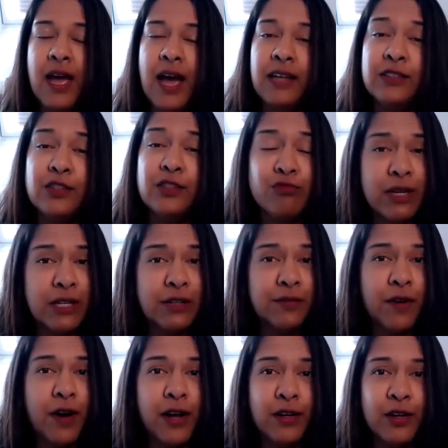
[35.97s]
and to
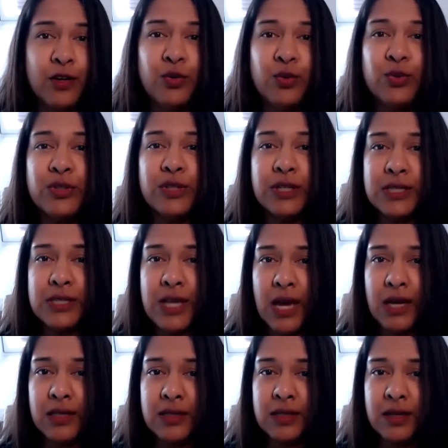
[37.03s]
redefine your
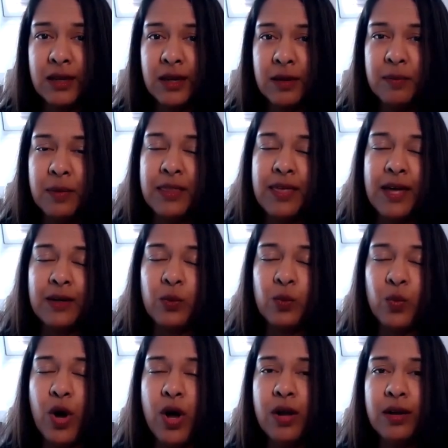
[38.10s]
success, be that
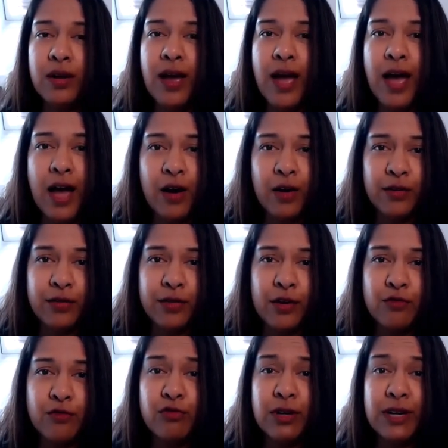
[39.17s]
in work, health,
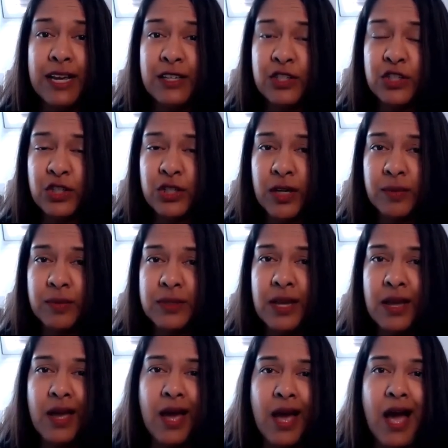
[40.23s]
relationships,
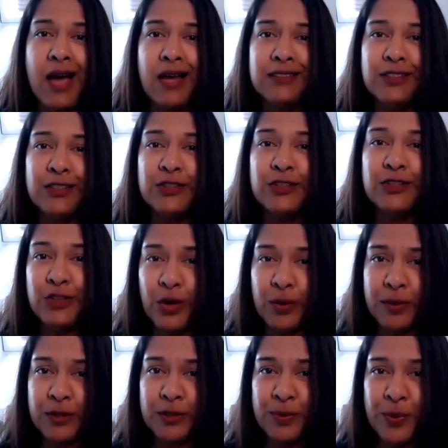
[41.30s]
and
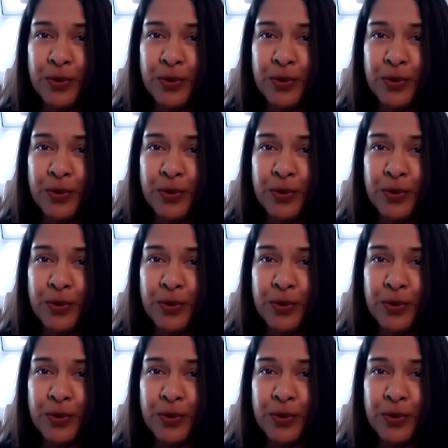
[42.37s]
so much